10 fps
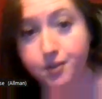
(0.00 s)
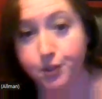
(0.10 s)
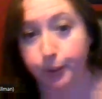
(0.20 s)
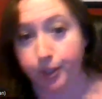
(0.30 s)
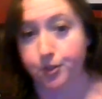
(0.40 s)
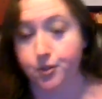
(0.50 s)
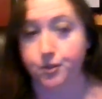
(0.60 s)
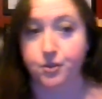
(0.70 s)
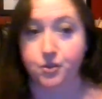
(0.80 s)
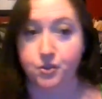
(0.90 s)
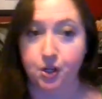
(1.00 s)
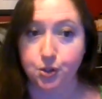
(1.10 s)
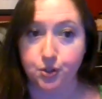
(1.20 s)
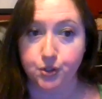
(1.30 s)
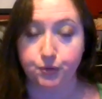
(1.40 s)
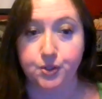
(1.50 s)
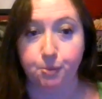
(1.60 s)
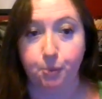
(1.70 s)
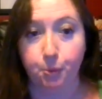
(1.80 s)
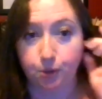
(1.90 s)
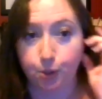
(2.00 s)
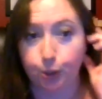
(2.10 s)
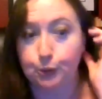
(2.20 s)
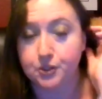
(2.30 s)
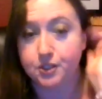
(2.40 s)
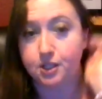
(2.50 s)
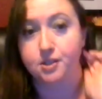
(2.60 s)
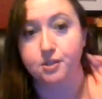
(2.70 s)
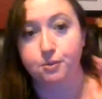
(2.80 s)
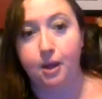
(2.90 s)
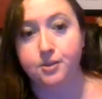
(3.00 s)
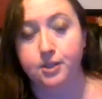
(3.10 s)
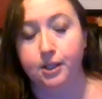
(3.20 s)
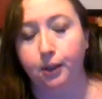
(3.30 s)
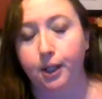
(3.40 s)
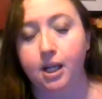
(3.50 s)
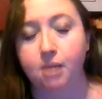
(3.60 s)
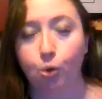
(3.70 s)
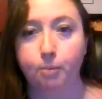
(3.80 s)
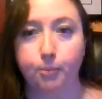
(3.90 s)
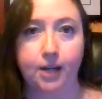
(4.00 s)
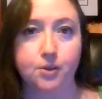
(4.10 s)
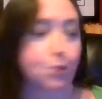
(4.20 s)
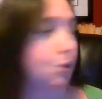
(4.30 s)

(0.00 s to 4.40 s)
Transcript: and secretions is dangerous for someone with a neuro disease as they're getting more impaired to